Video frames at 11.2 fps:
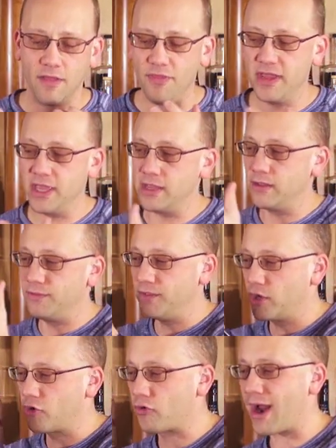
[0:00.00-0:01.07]
the the
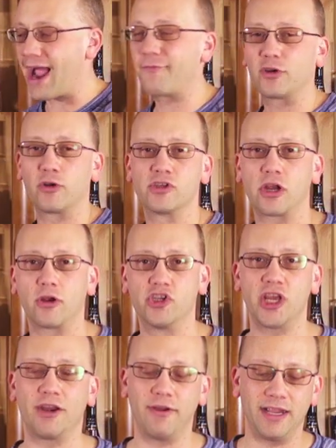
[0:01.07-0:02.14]
crafters are
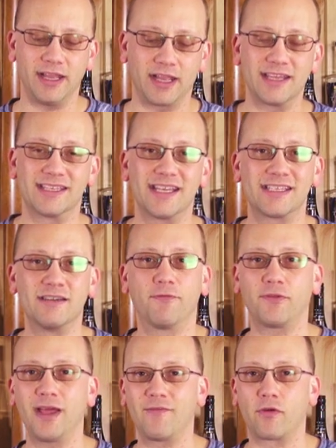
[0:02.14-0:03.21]
generating a consistent
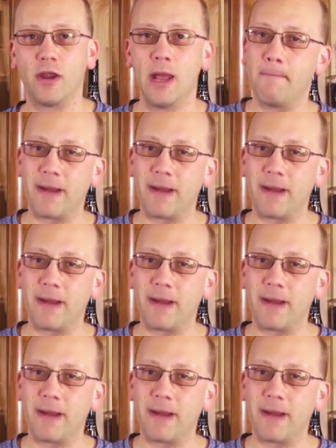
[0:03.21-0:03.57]
flavor